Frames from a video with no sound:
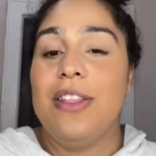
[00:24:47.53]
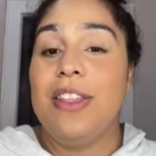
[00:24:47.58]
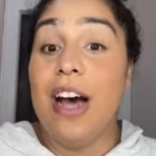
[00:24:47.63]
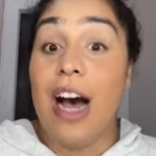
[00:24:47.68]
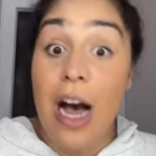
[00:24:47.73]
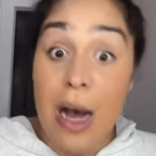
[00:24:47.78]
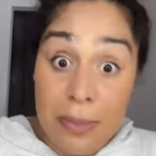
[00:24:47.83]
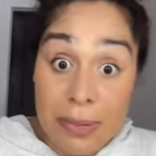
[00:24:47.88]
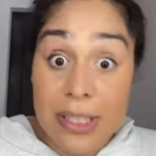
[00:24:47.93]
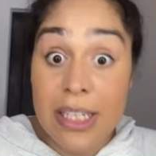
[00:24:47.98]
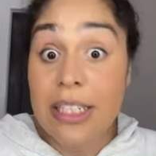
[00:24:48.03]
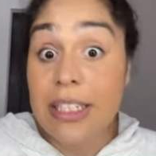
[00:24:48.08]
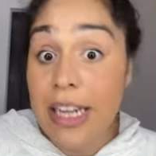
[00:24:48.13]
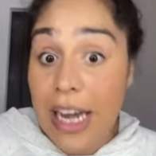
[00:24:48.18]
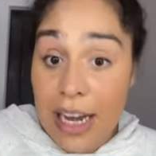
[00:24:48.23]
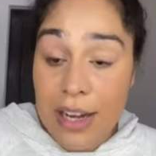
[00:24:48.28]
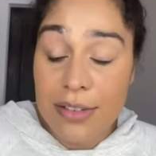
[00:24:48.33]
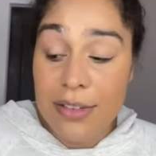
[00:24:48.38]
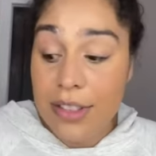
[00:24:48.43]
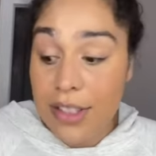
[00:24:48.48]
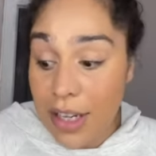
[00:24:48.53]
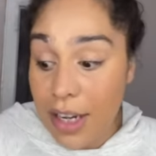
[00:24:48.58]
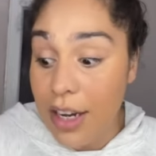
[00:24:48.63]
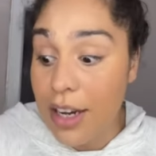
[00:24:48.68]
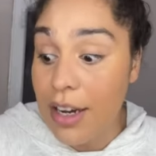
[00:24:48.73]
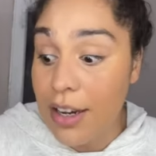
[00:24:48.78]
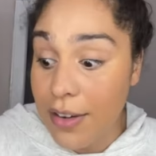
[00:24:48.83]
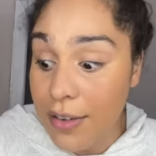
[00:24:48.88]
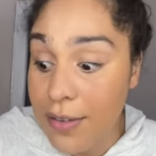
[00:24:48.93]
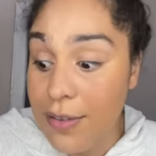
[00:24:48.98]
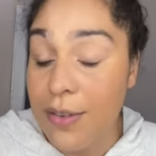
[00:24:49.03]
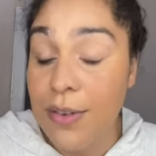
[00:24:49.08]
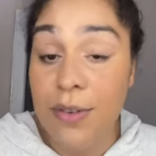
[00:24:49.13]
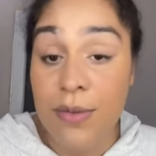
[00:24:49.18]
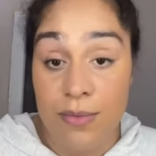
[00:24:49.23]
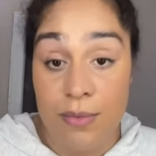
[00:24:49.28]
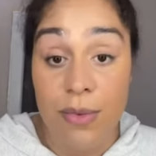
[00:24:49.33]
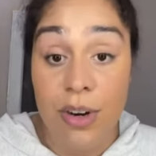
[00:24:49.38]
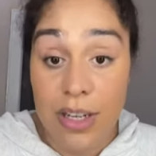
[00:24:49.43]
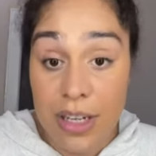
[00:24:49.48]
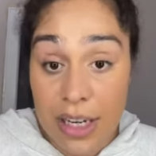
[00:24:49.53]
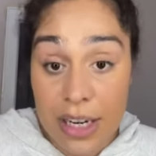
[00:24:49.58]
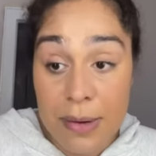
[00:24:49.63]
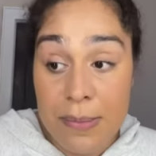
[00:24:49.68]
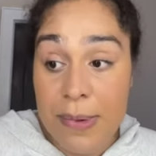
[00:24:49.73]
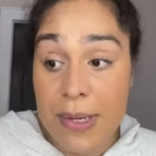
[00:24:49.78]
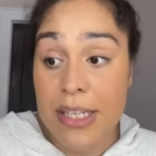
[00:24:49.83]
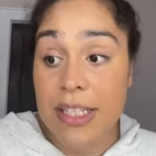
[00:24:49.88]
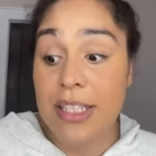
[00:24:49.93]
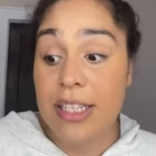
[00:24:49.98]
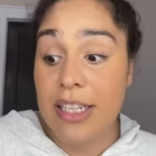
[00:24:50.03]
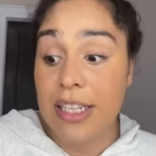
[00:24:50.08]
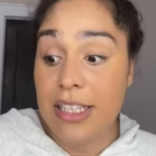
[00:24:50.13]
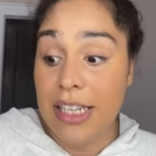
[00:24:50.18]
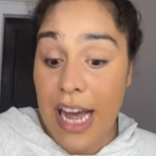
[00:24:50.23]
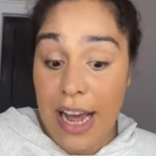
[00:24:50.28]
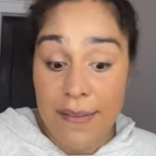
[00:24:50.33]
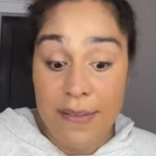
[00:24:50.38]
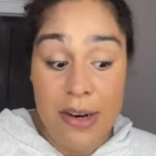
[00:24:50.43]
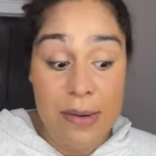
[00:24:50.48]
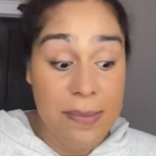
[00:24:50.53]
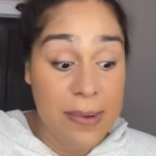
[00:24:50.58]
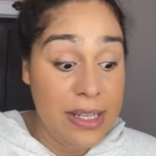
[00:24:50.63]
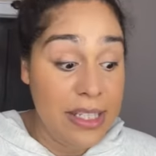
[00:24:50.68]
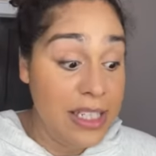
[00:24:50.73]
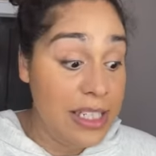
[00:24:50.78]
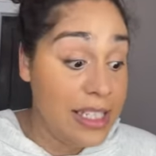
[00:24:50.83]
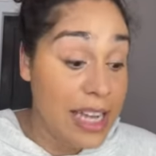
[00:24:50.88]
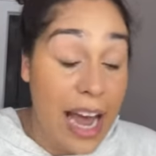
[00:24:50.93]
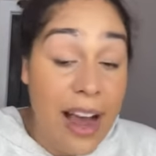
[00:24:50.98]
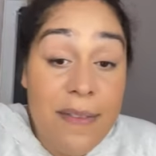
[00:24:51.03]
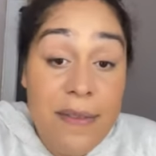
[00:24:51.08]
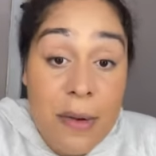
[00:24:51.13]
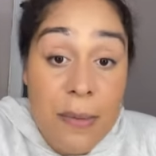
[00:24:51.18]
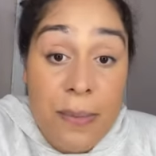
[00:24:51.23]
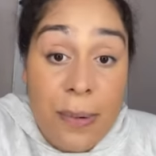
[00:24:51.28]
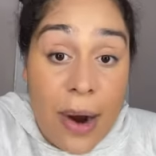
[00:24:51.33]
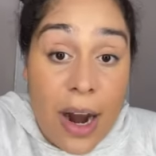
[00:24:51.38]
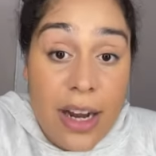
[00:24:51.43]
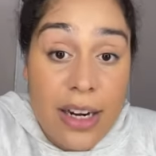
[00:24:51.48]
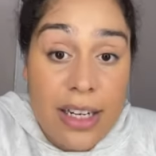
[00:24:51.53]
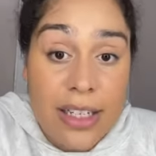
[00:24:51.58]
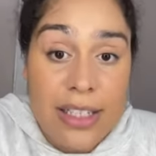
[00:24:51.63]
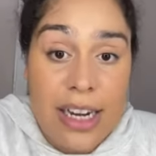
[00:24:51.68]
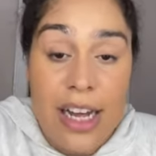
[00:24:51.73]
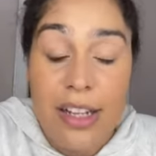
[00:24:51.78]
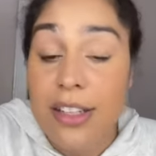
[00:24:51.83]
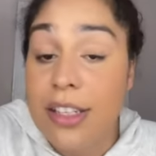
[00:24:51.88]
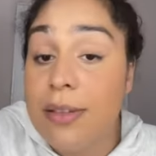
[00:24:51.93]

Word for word: the ups and downs of running a business, having a business, having product now.